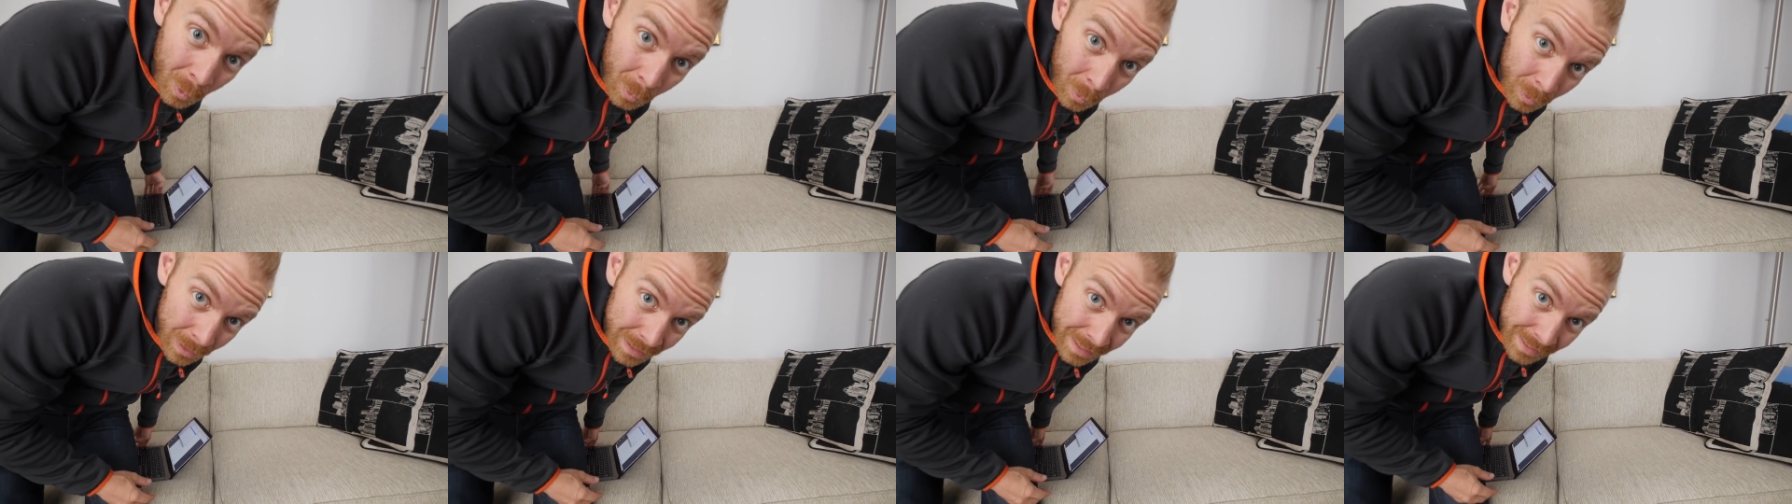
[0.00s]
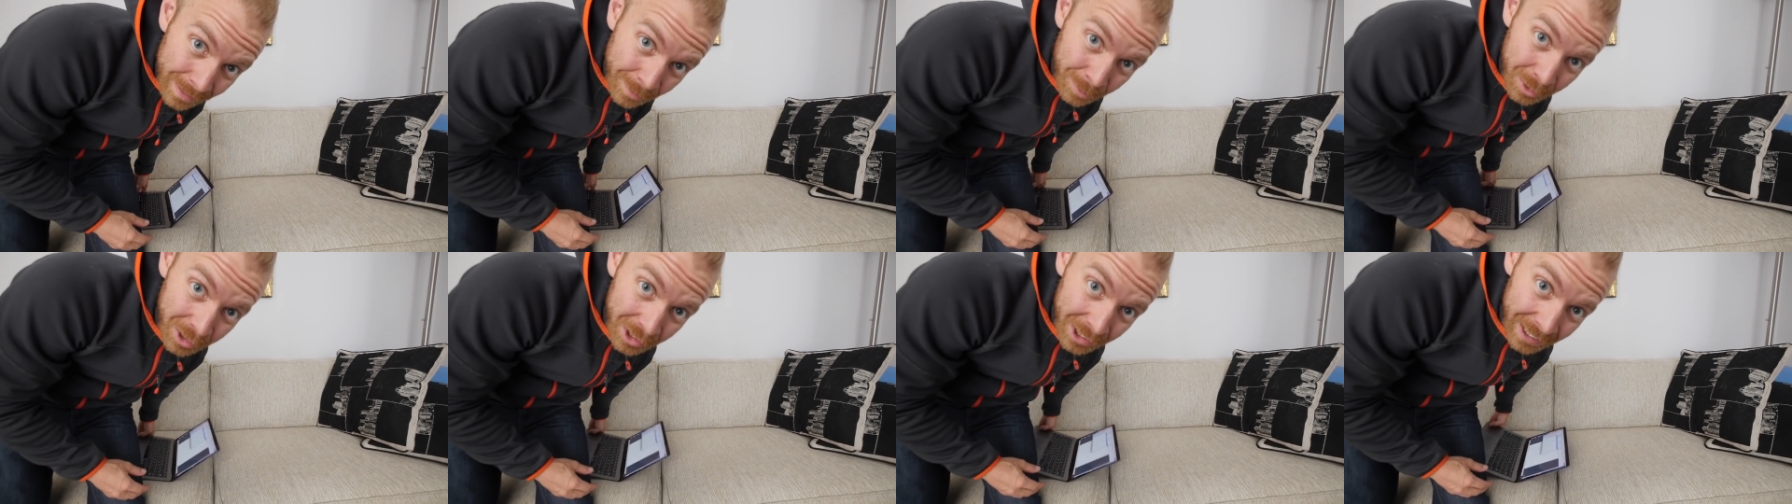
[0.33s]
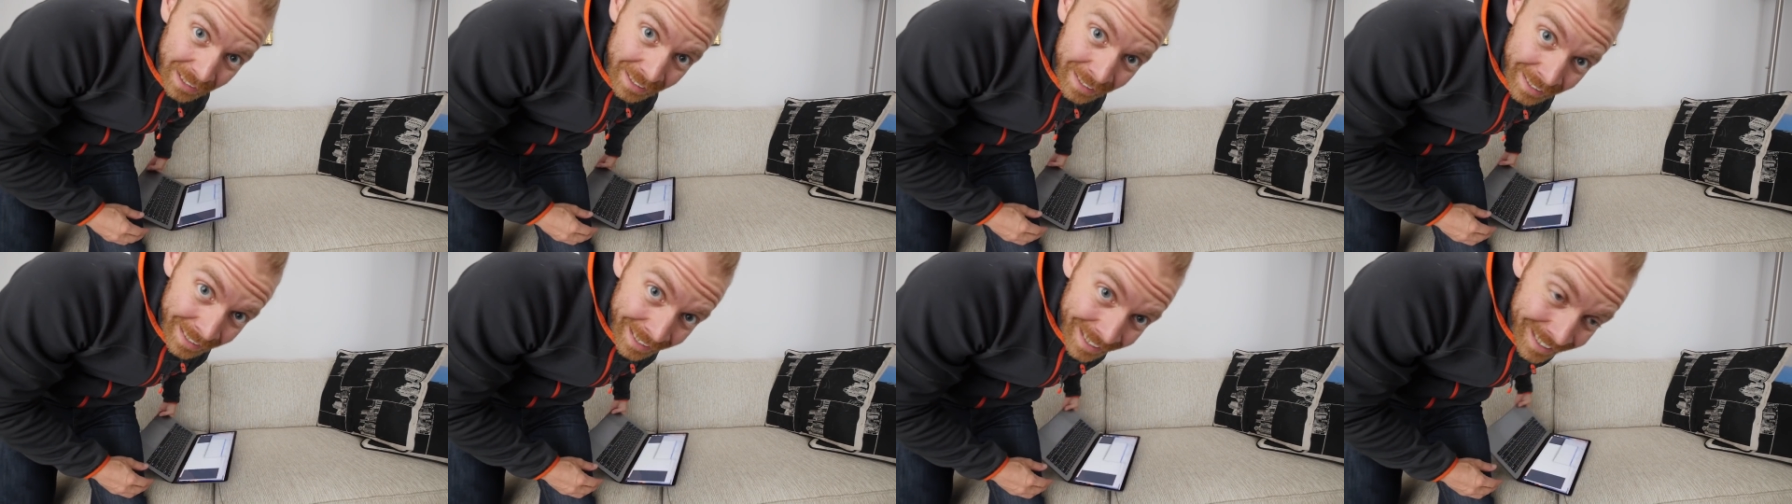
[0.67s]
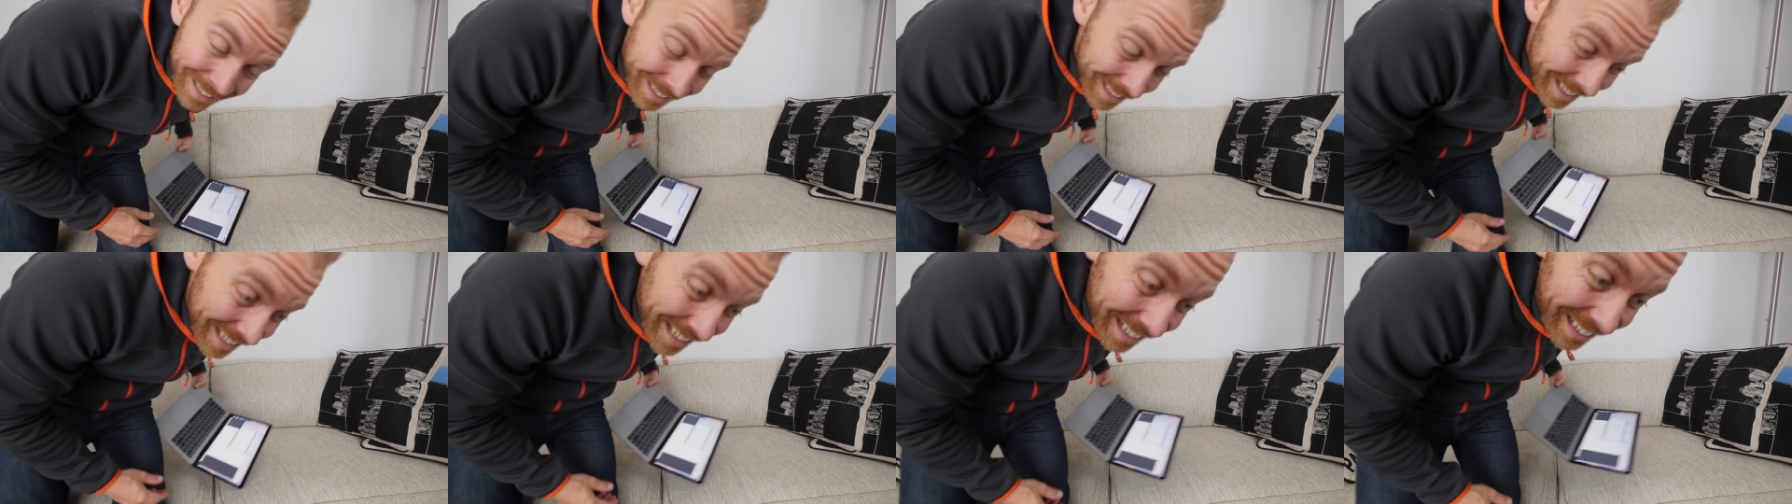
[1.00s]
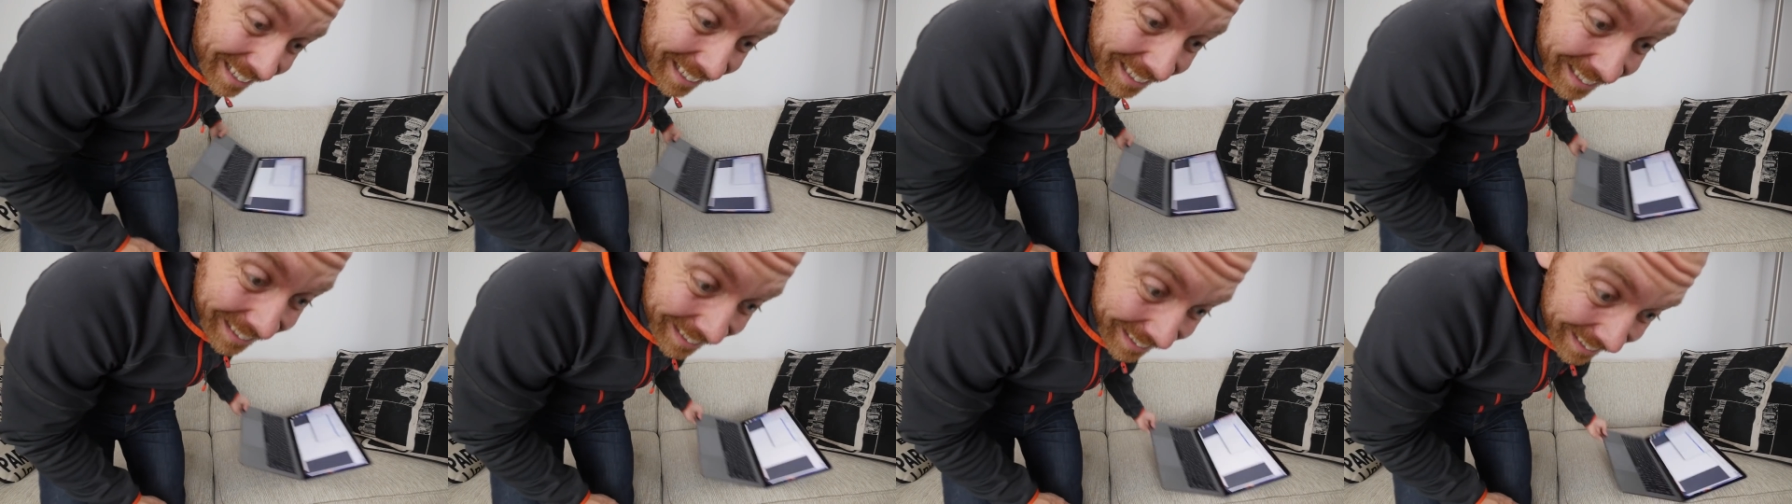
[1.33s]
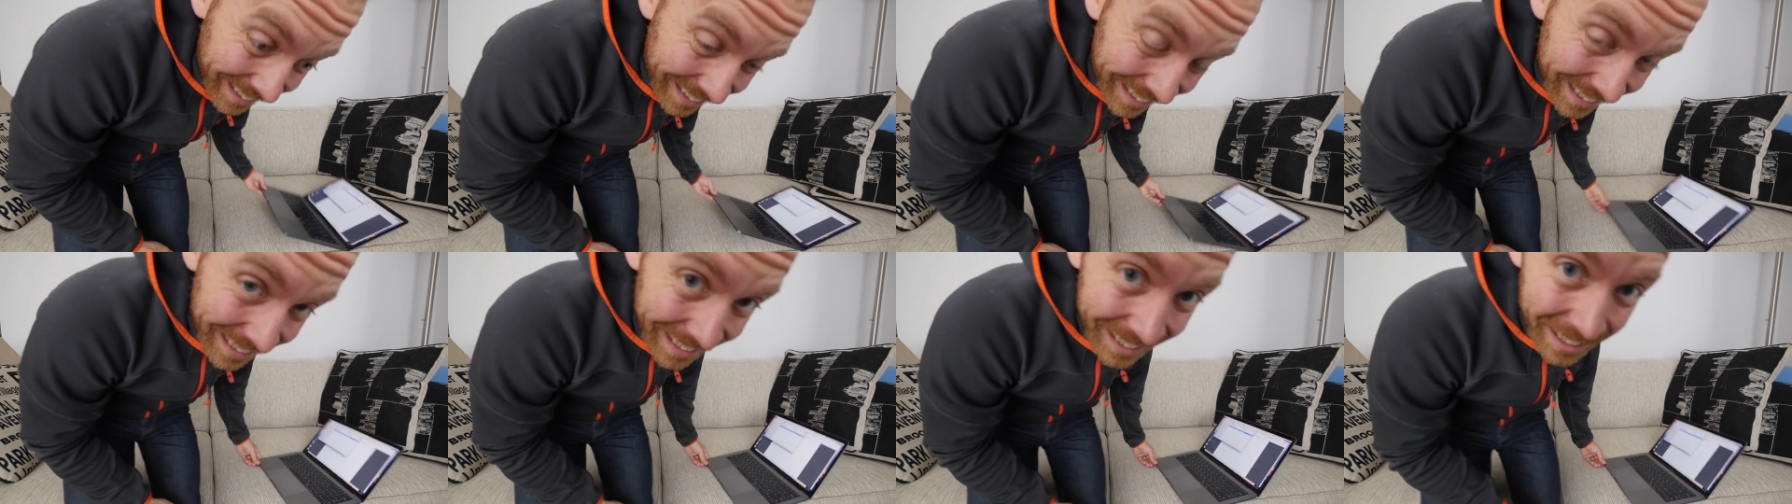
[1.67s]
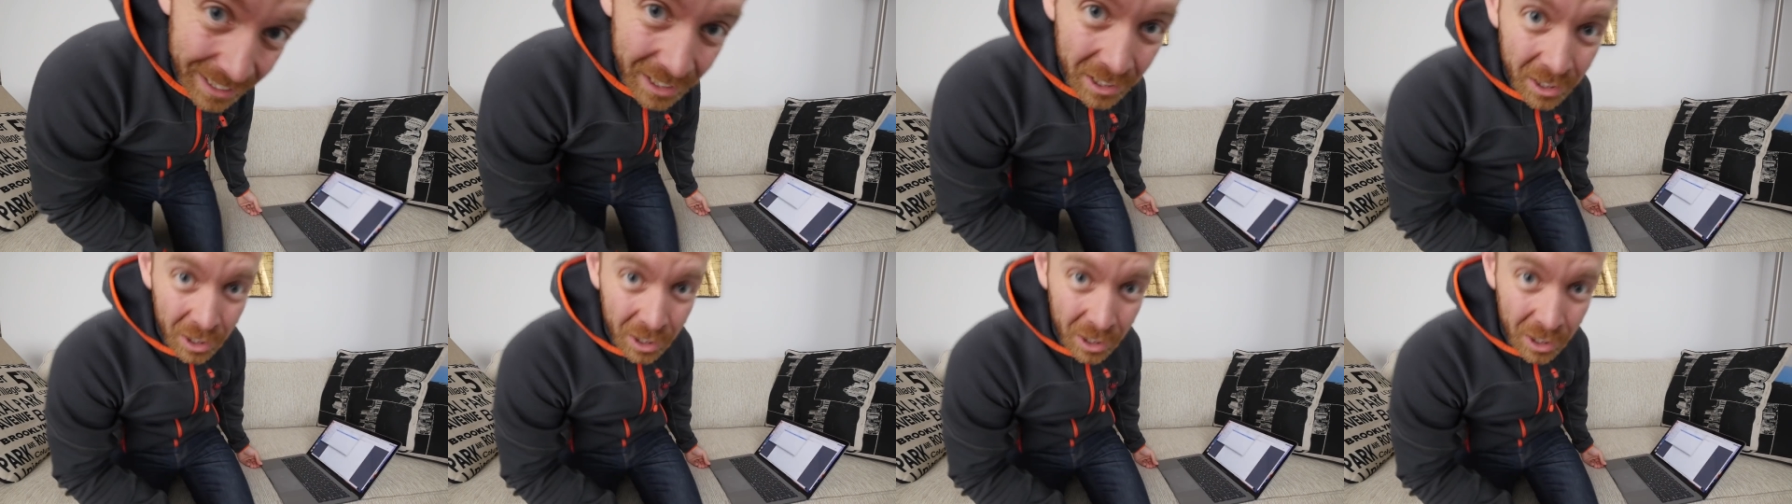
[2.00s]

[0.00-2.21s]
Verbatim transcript: What's up, Trainiacs? A lot of